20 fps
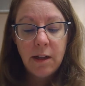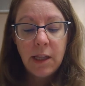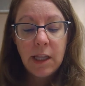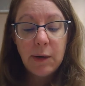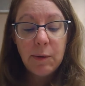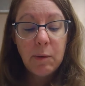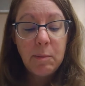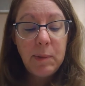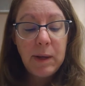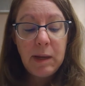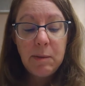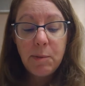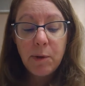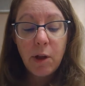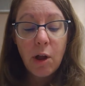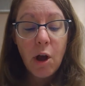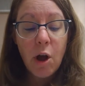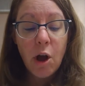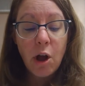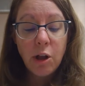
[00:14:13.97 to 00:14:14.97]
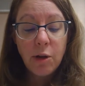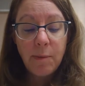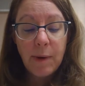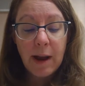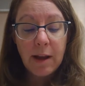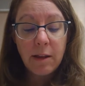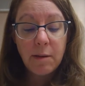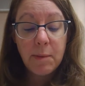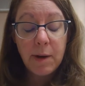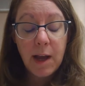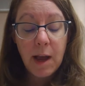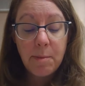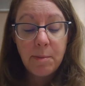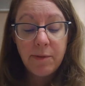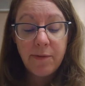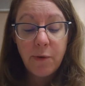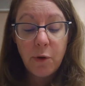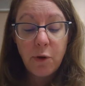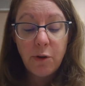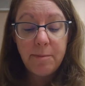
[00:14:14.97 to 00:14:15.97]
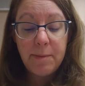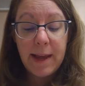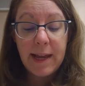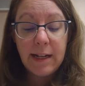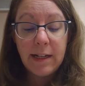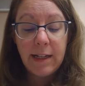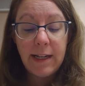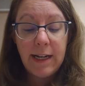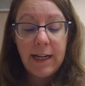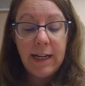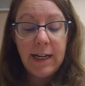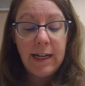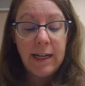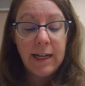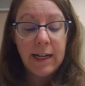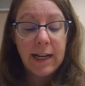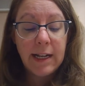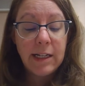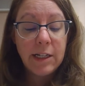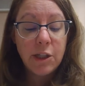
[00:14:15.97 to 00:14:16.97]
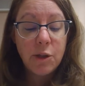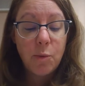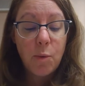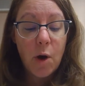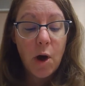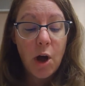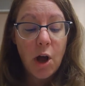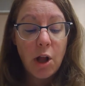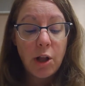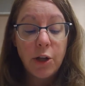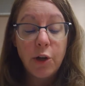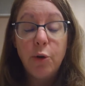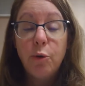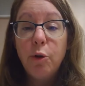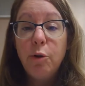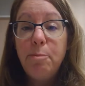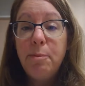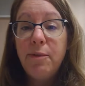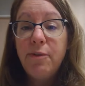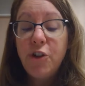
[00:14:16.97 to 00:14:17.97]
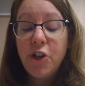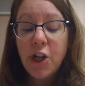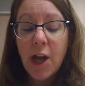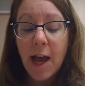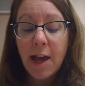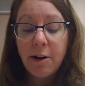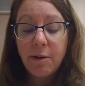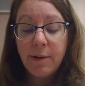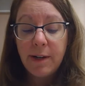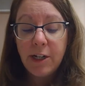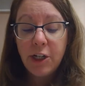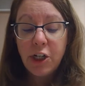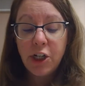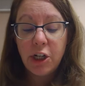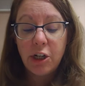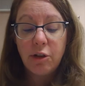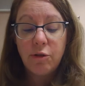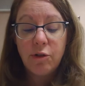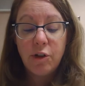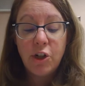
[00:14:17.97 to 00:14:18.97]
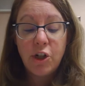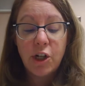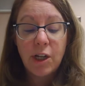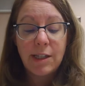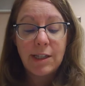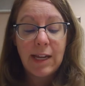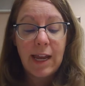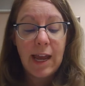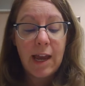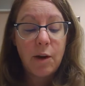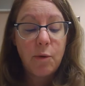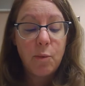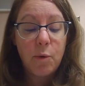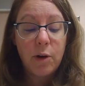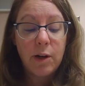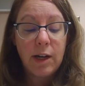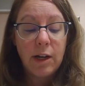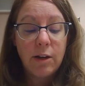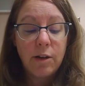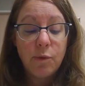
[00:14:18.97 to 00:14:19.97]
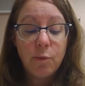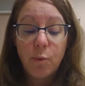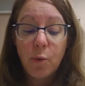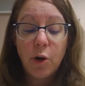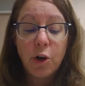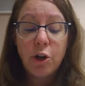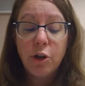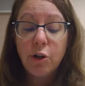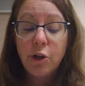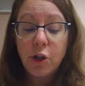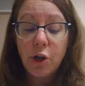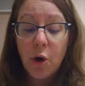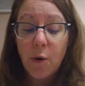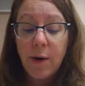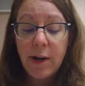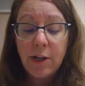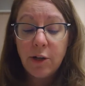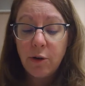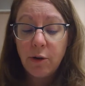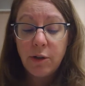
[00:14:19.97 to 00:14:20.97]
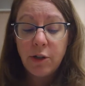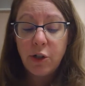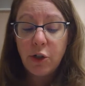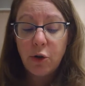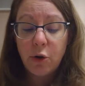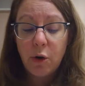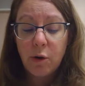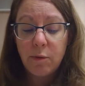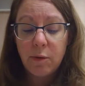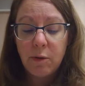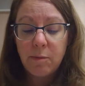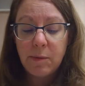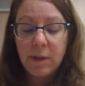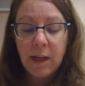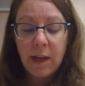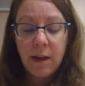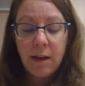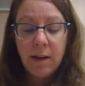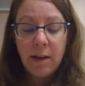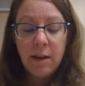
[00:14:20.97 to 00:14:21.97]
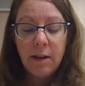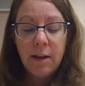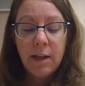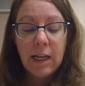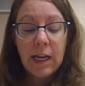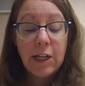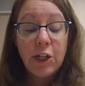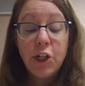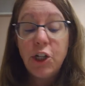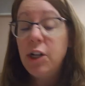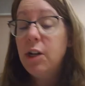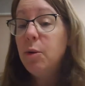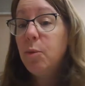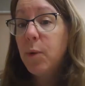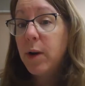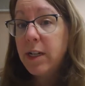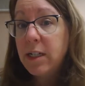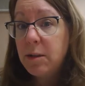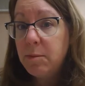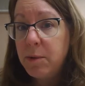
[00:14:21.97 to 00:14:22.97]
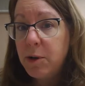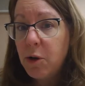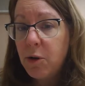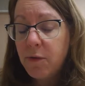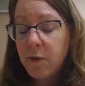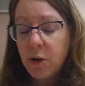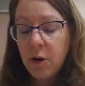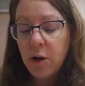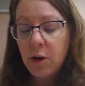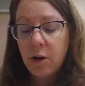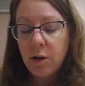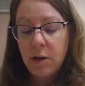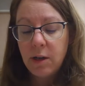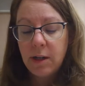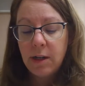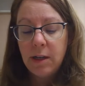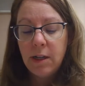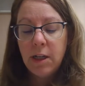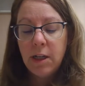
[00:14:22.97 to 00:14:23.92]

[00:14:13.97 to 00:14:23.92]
There were people all around them, a couple of old men leaning against the wall, a group of chattering children just ahead, workers going toward the storerooms, and she didn't want to be overheard.